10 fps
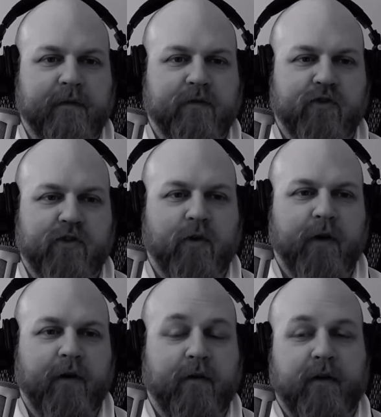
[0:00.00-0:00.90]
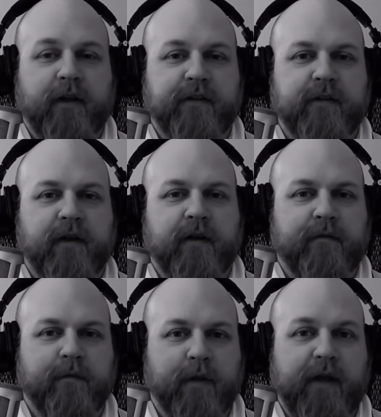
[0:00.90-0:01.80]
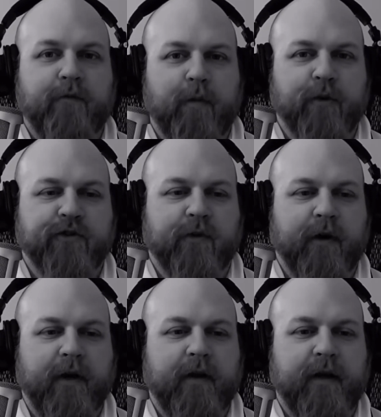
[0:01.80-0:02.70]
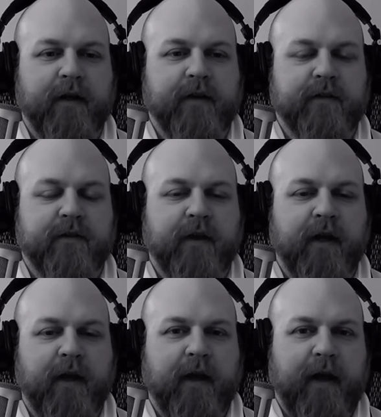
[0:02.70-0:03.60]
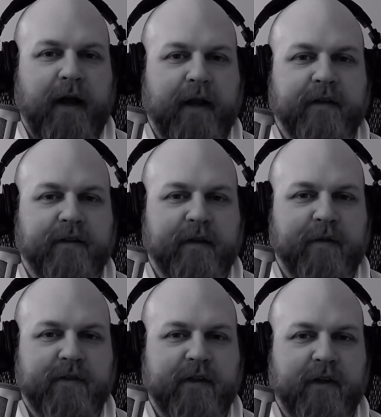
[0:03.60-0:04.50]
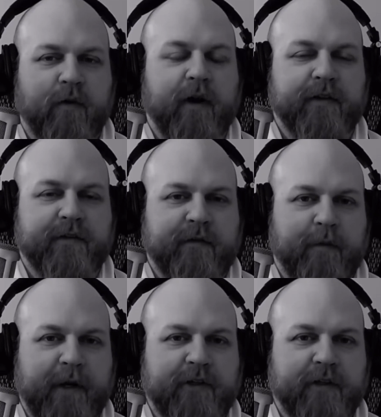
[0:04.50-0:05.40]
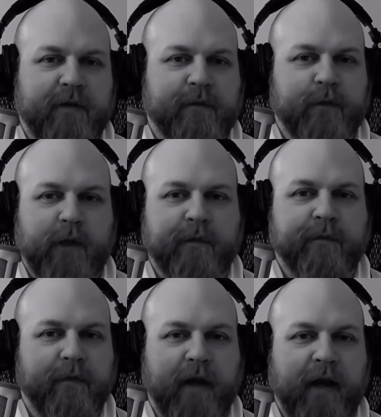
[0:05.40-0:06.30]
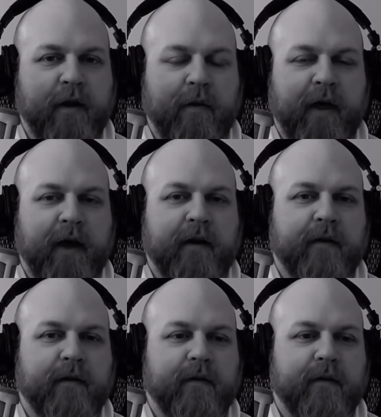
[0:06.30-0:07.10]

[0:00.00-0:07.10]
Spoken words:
story, or at least a believable story, is how did this NPC acquire this information? Well, I know that.